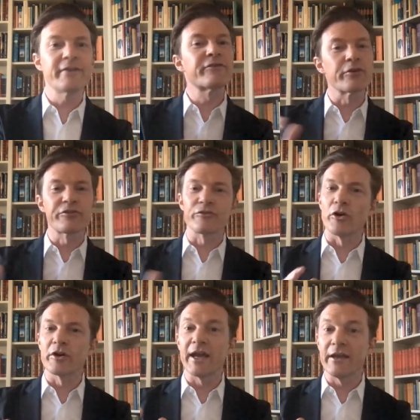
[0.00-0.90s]
Is there a
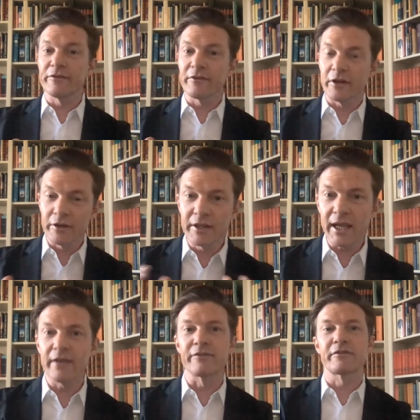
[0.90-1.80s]
strong case
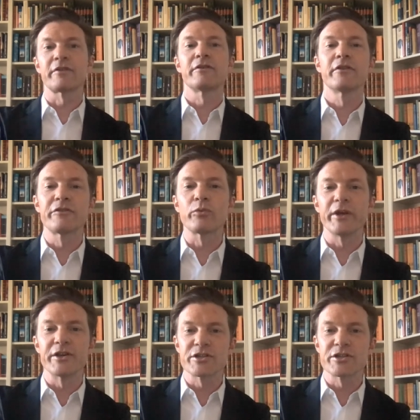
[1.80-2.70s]
against the
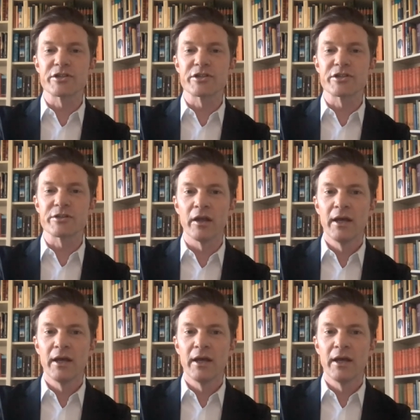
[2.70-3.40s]
Swedish model?